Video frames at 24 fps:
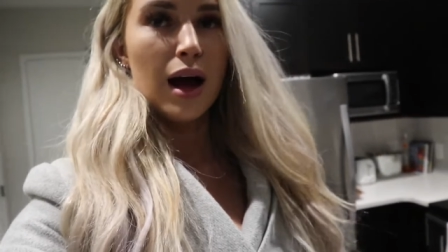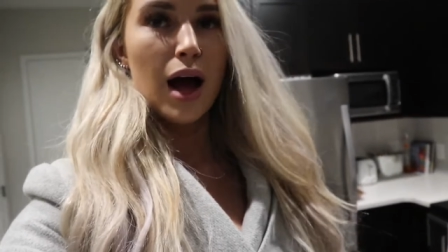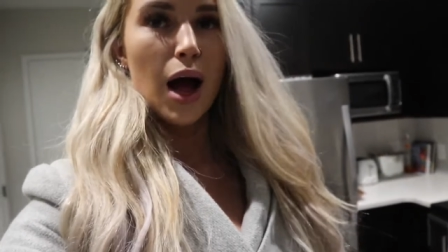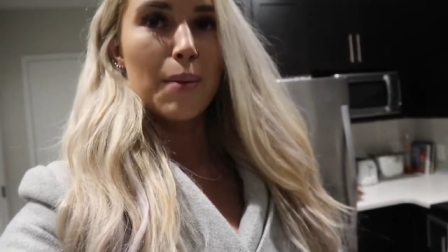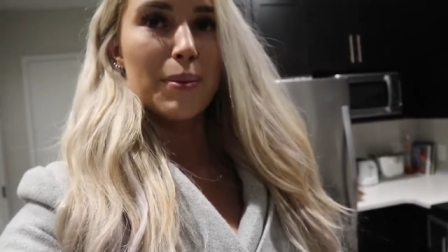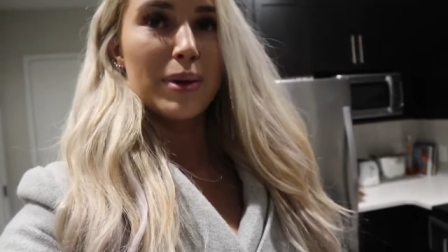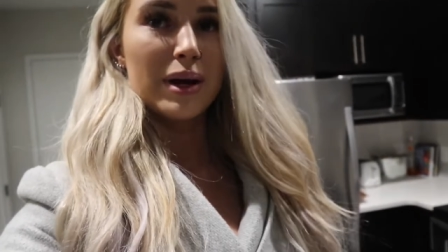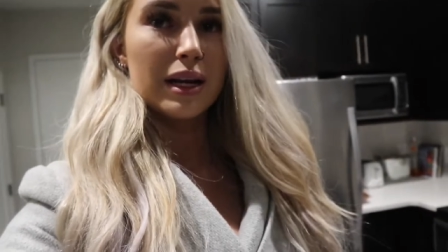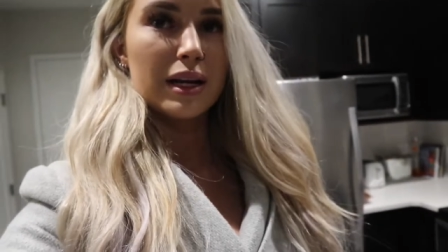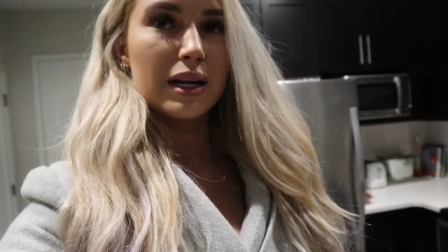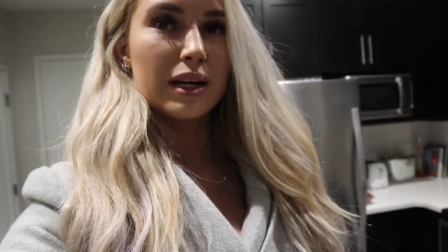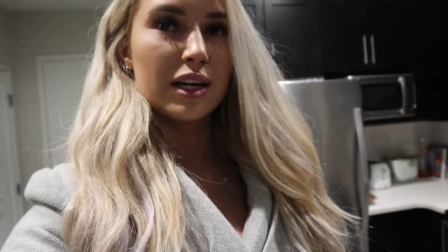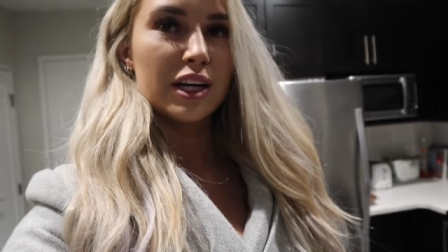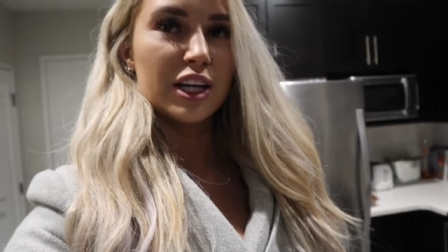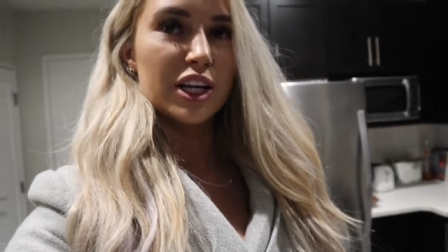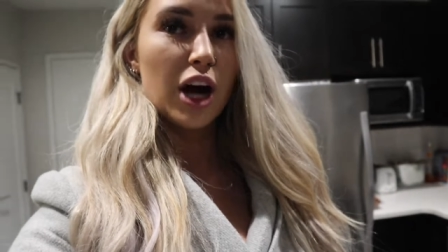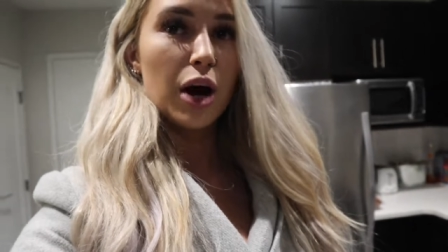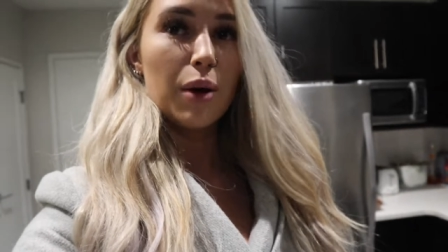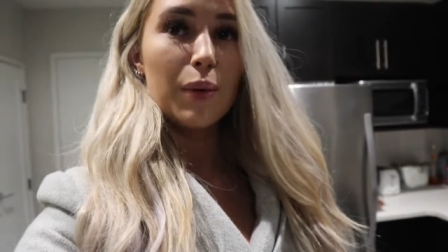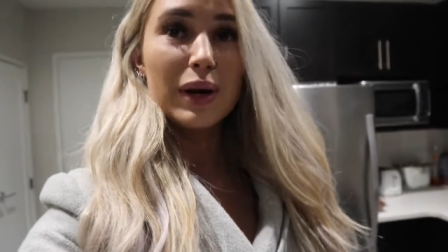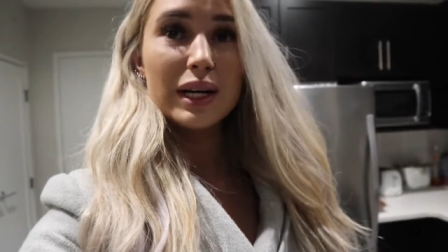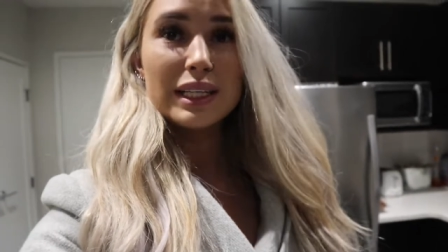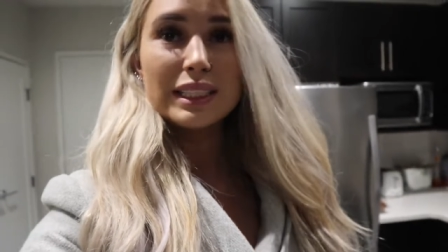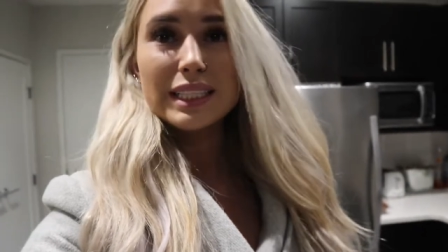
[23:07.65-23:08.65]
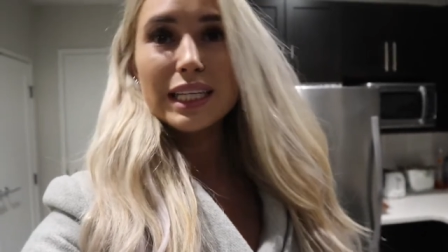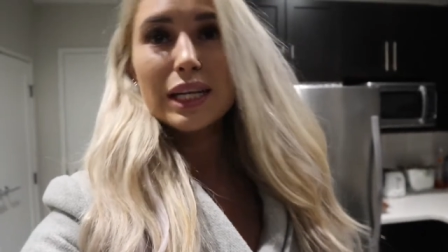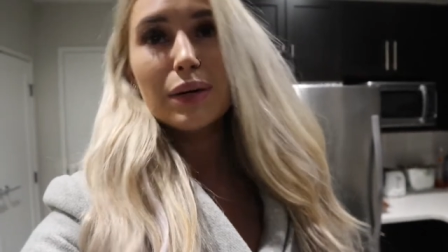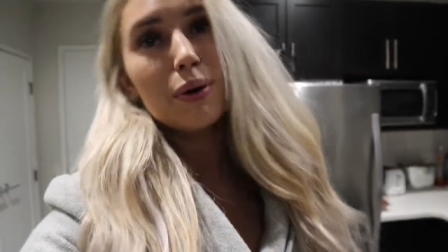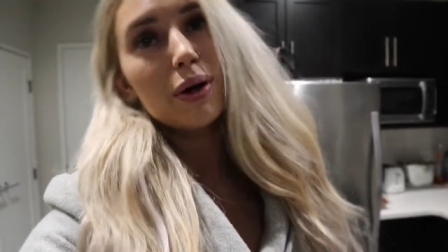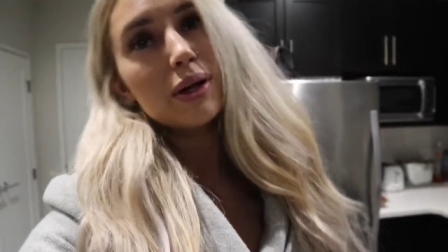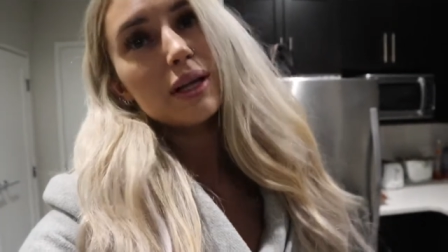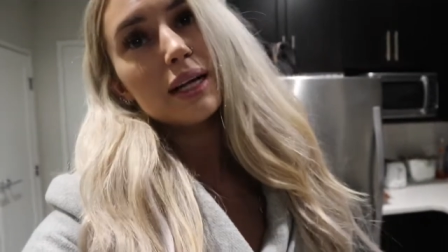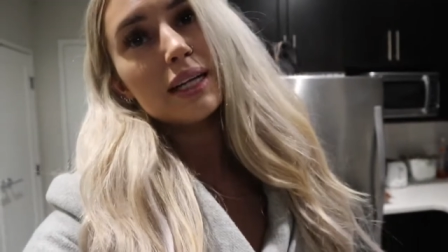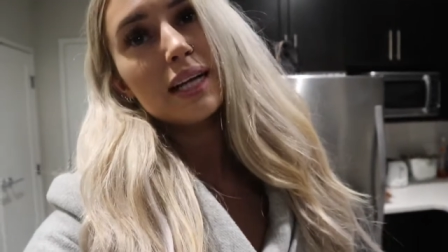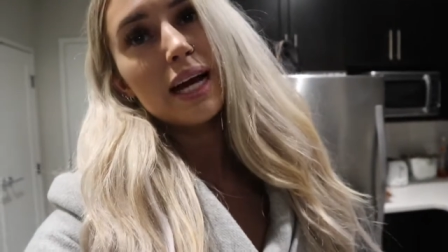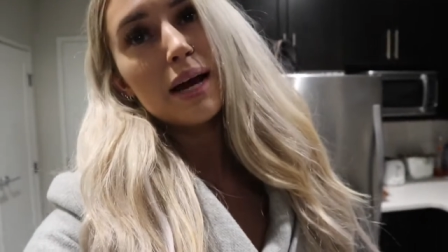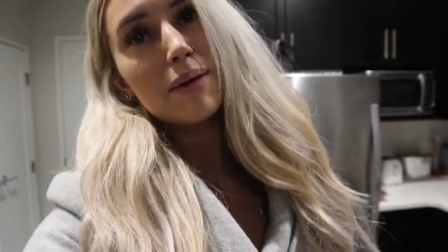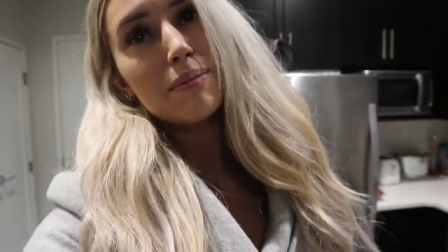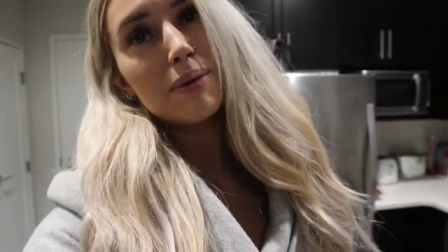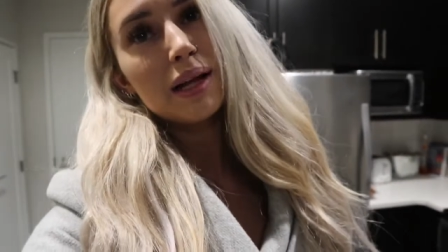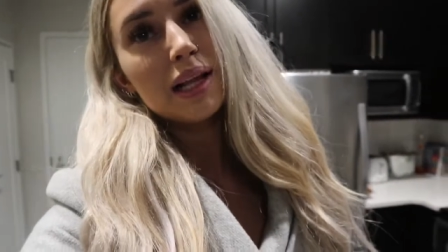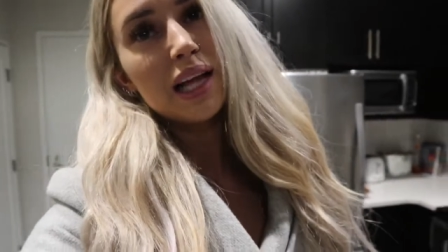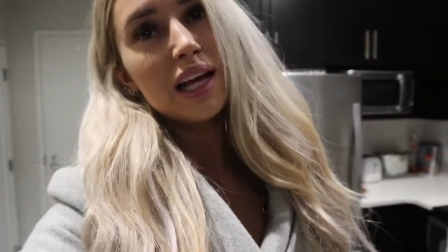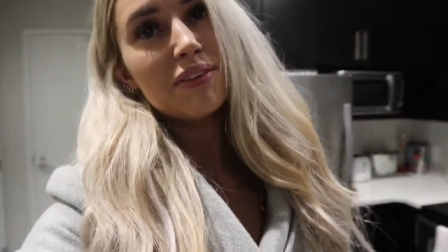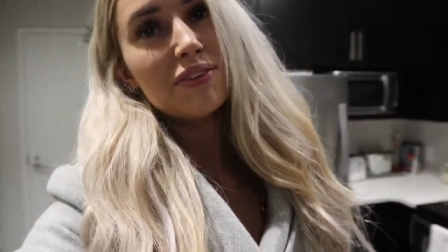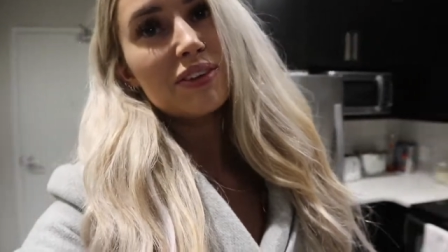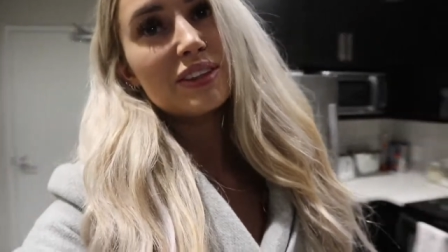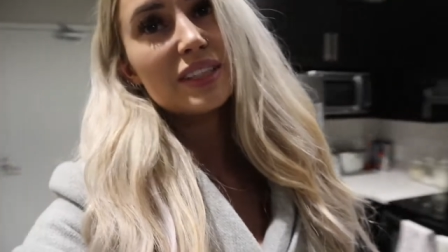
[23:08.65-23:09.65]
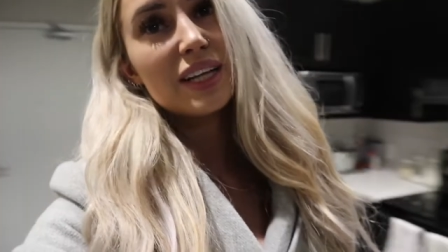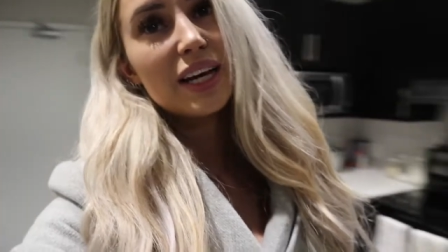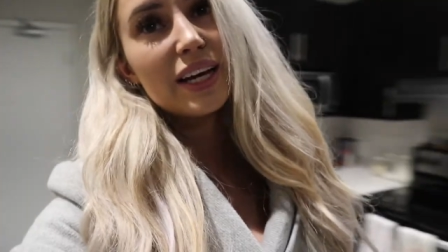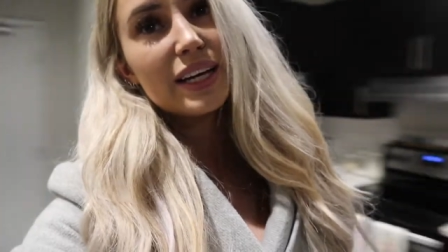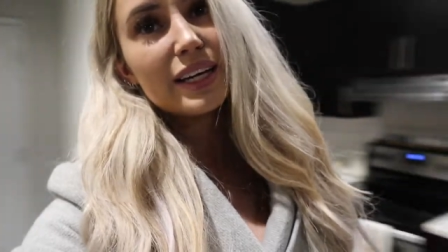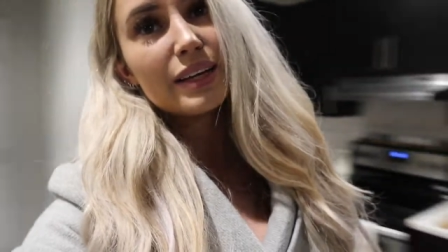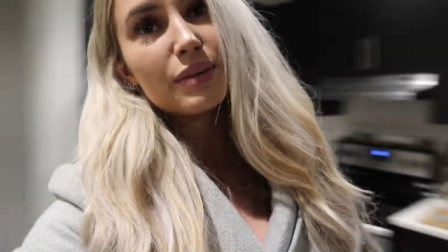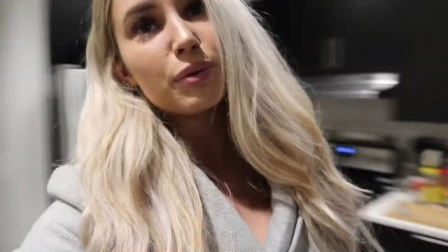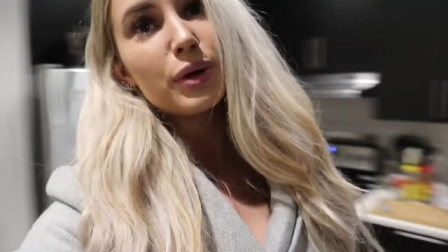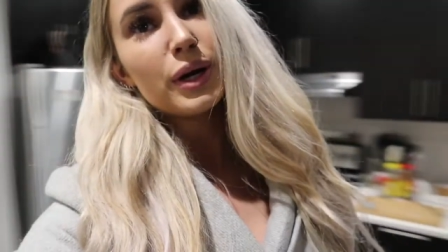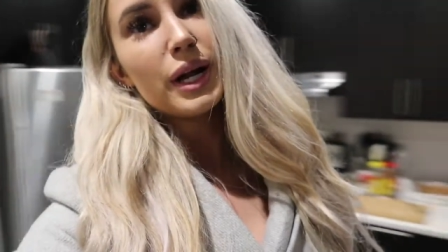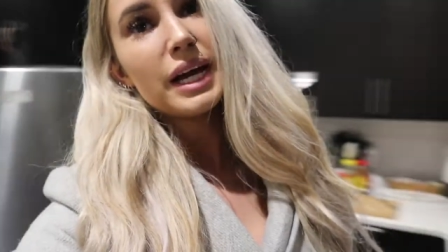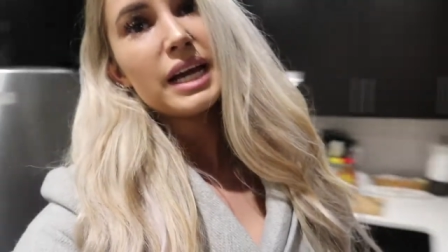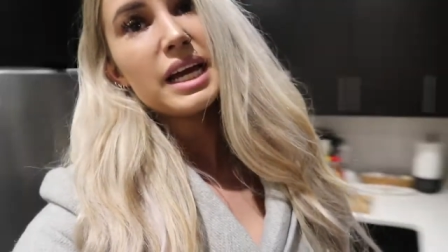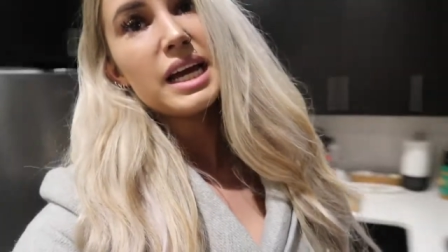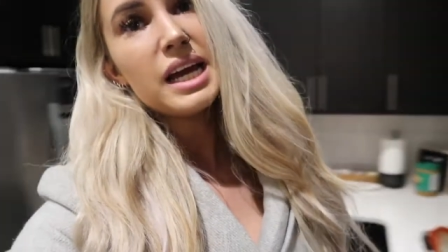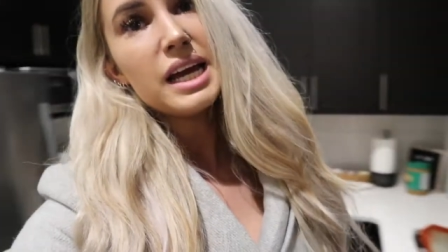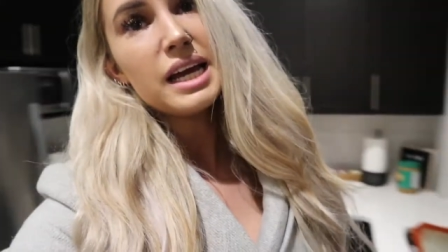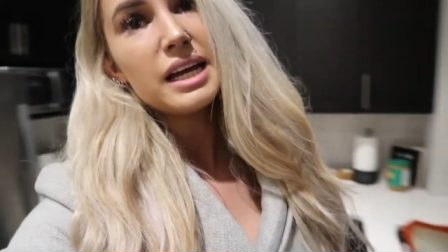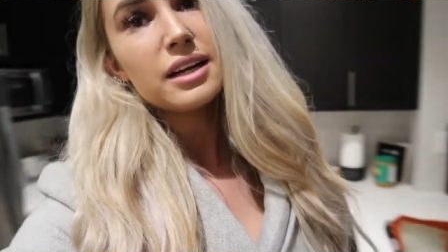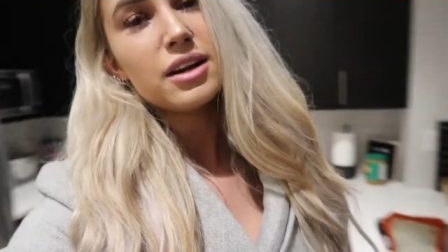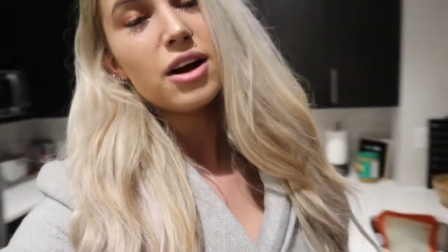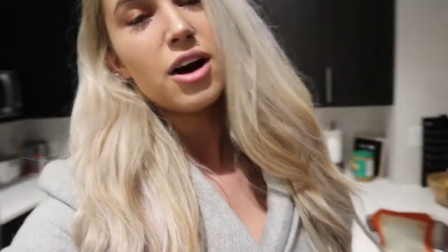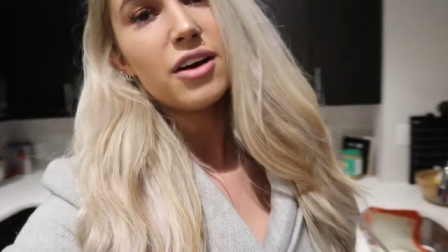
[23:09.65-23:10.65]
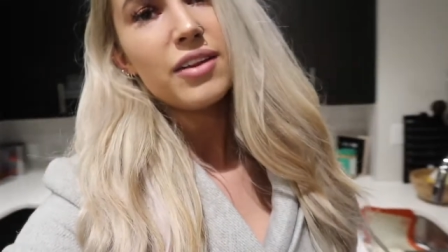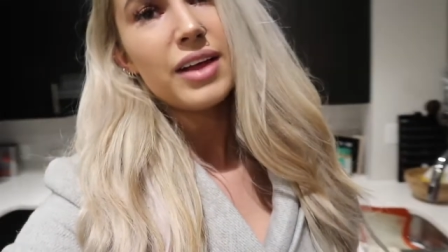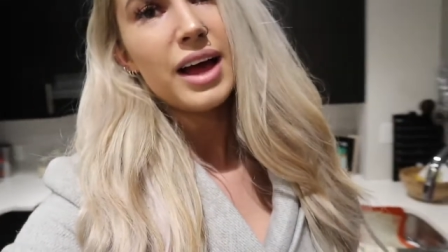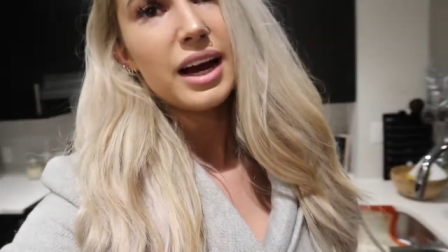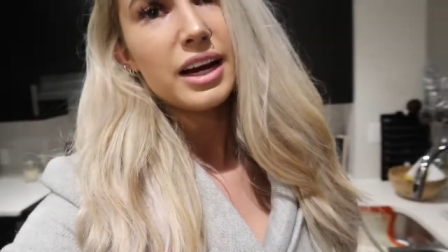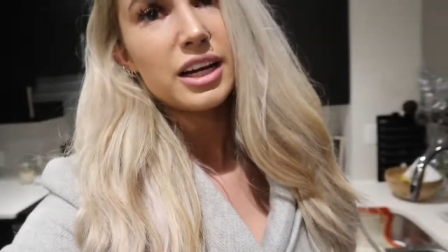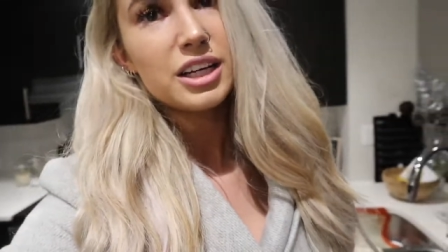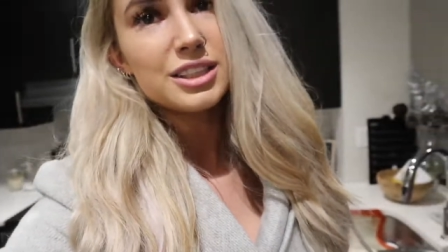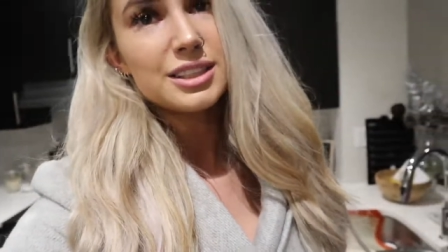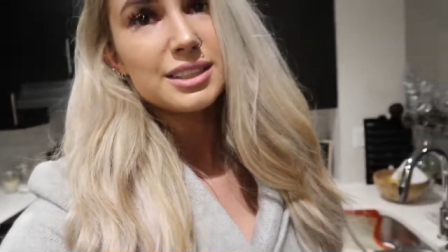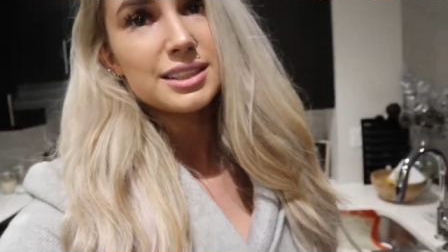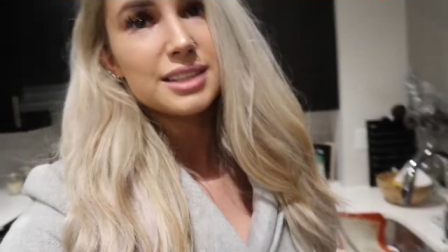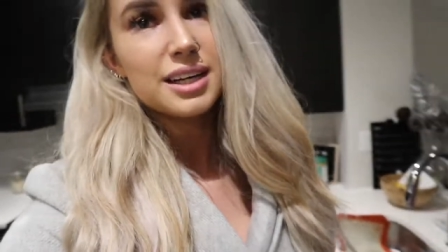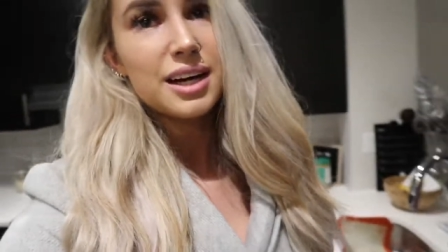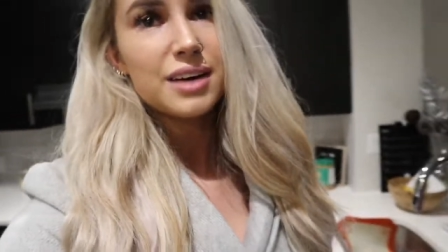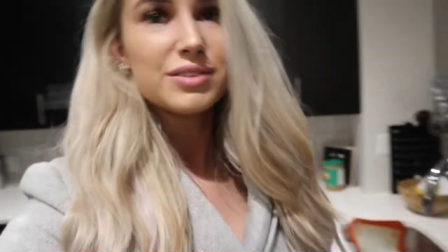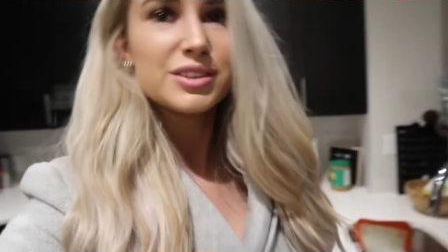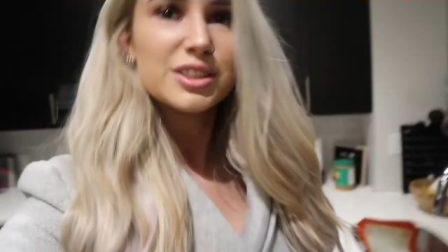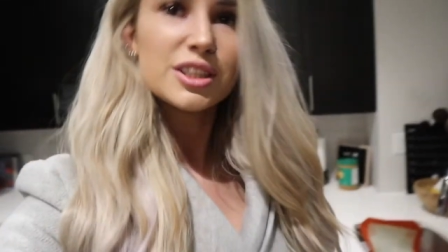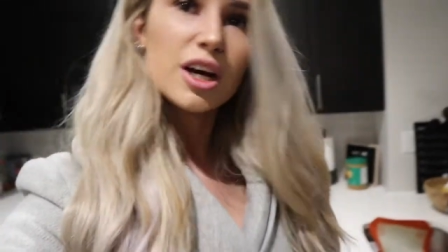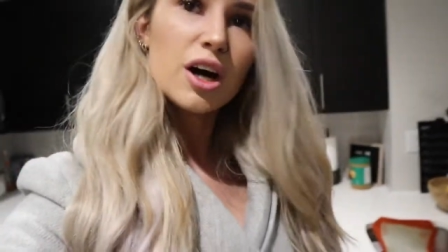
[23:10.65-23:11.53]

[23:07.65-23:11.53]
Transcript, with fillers: I mean, y'all wanna see what a day in my life is like and what I eat and all that good stuff,